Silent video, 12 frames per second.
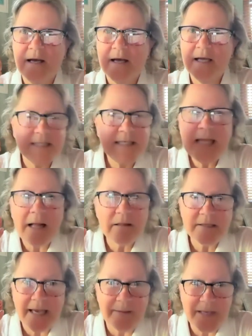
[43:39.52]
it's
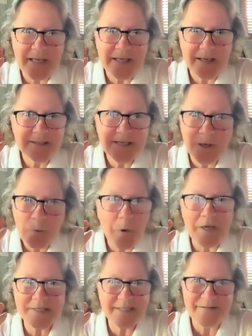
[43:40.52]
yelled at me because I
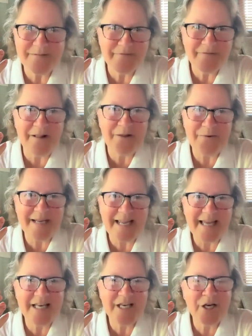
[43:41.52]
wasn't following
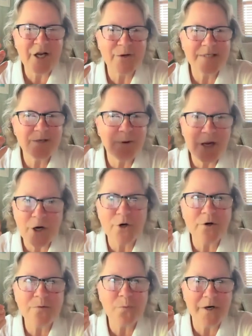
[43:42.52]
it, you know, so I
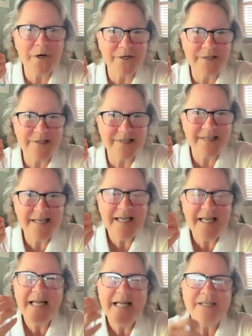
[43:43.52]
heard words.
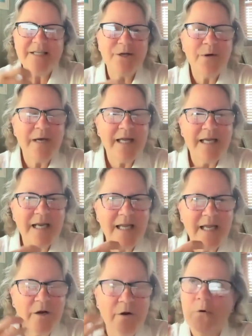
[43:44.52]
So it,
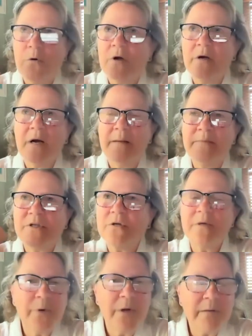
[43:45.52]
eh, or I'm sure
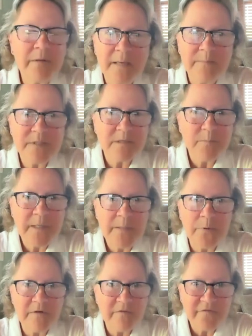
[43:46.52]
it probably comes to
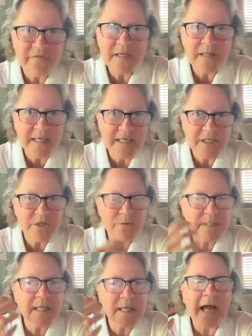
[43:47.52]
people in feeling too.
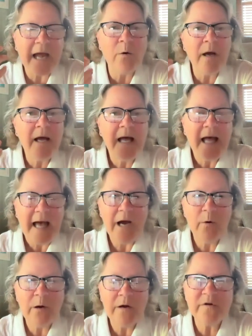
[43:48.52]
It's like how,
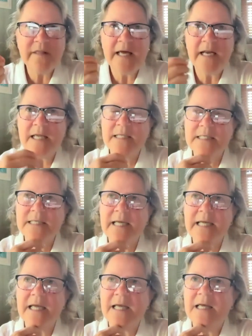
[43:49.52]
however that is,
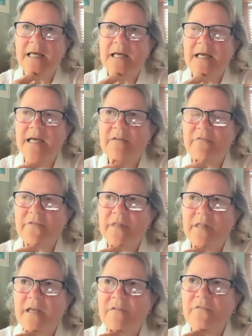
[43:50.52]
like if,
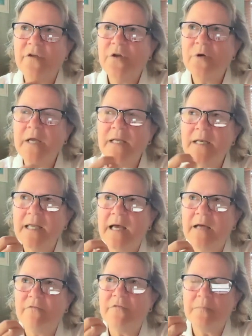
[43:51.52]
if you can
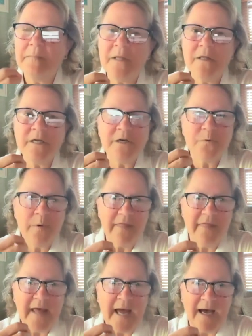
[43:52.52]
get familiar
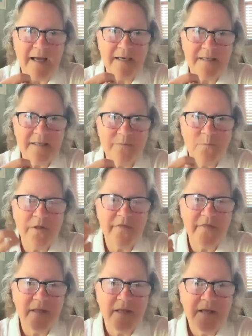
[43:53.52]
with that, with,
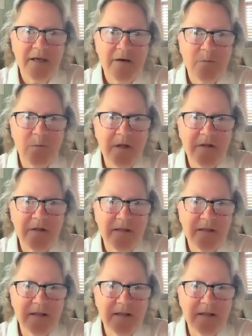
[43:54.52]
with